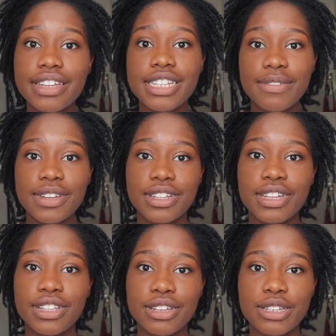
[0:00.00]
it
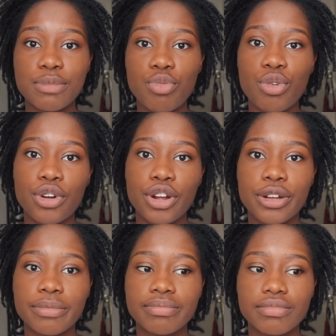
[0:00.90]
definitely looks
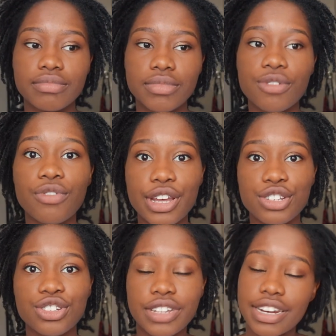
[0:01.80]
more
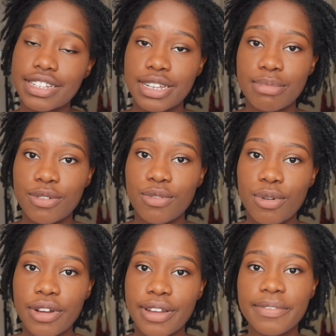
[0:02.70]
fresh than it did
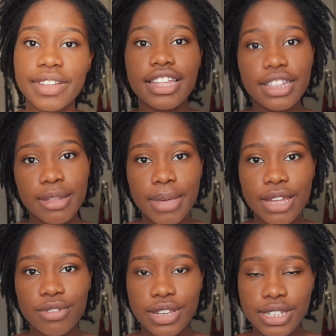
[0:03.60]
before. And I think the
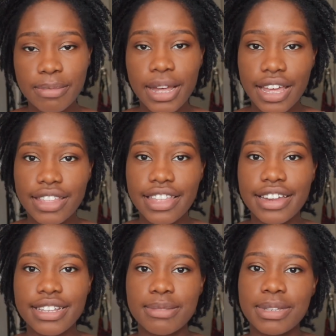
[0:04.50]
main reason behind
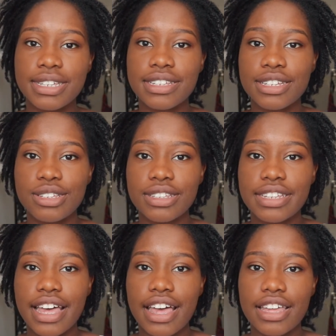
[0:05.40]
that is because I used
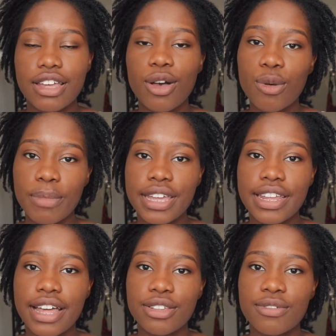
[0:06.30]
a homemade
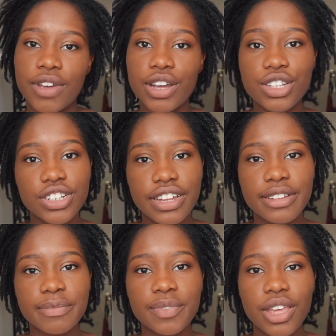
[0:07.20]
aloe vera
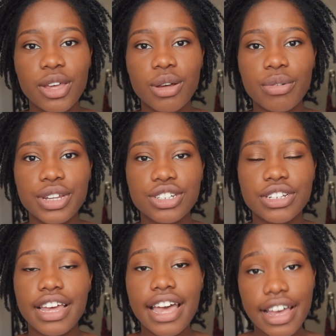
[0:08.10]
gel, which
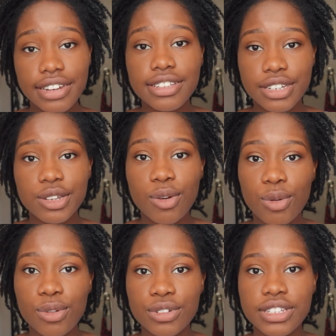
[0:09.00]
had good
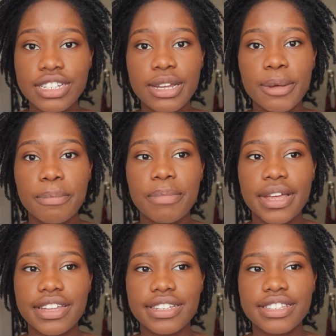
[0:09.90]
hold,
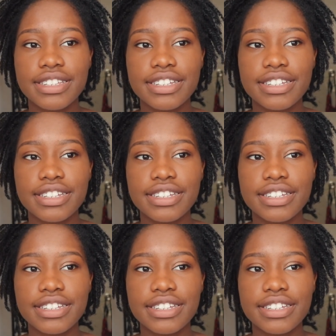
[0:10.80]
but